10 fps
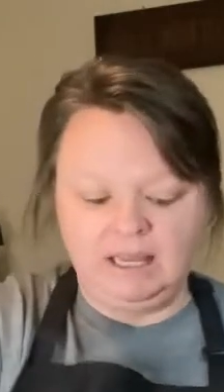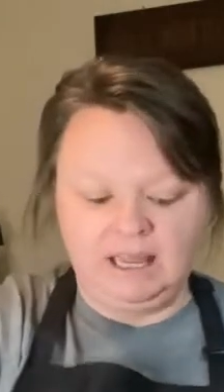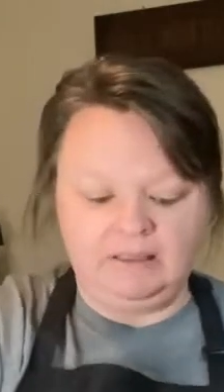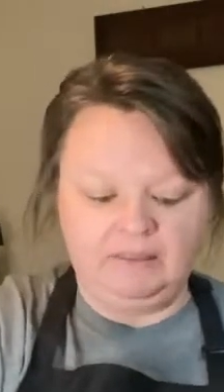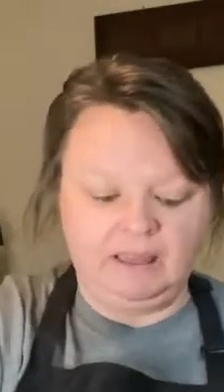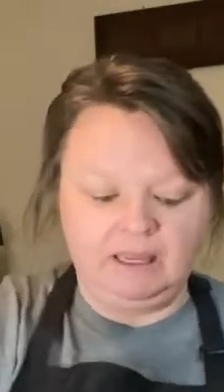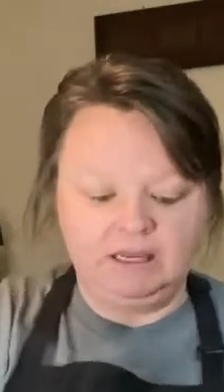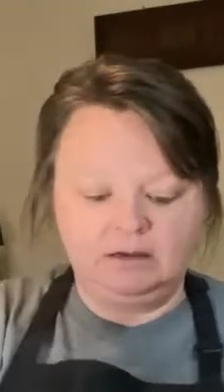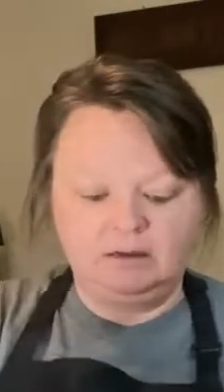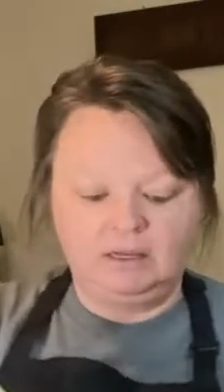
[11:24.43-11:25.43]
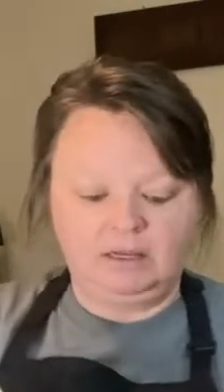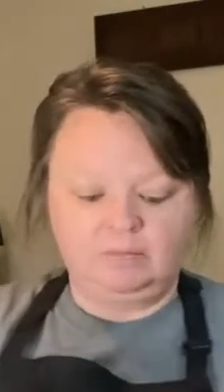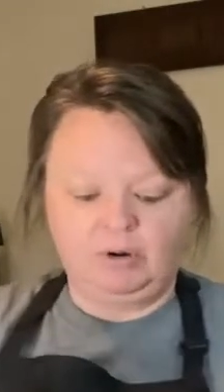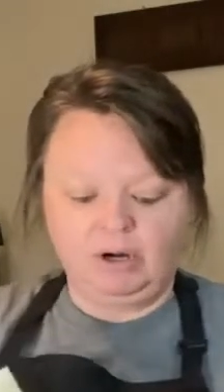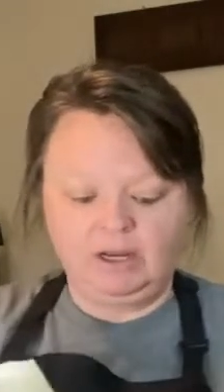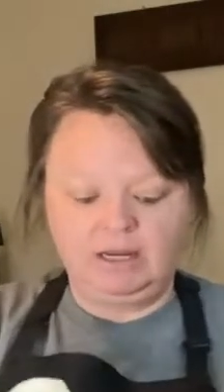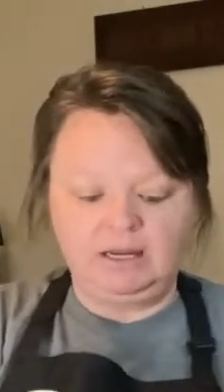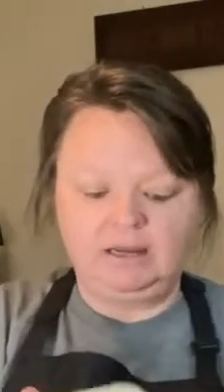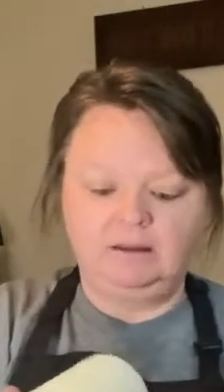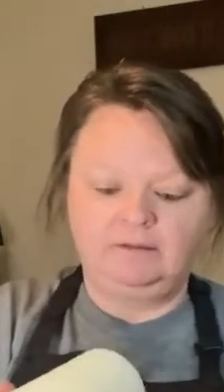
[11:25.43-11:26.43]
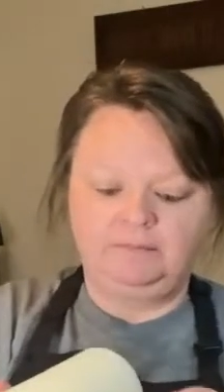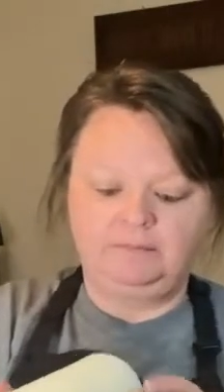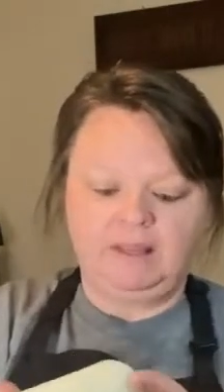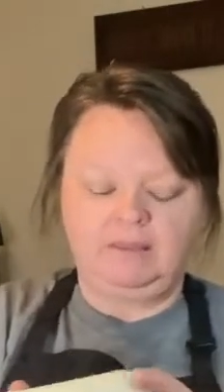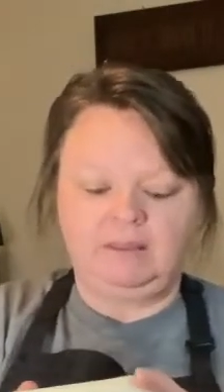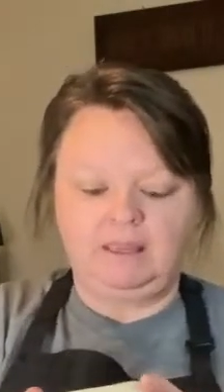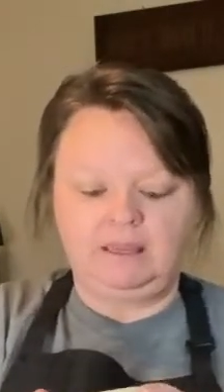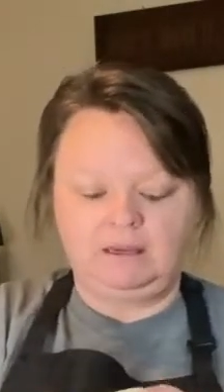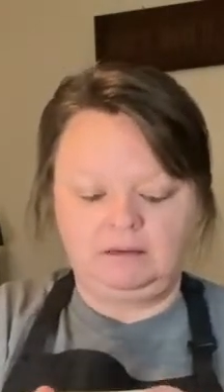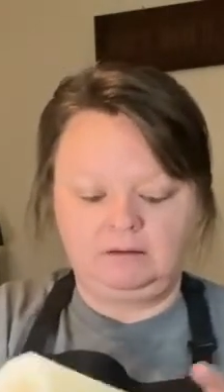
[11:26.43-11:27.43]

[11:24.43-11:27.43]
and then uh, burgundy, and then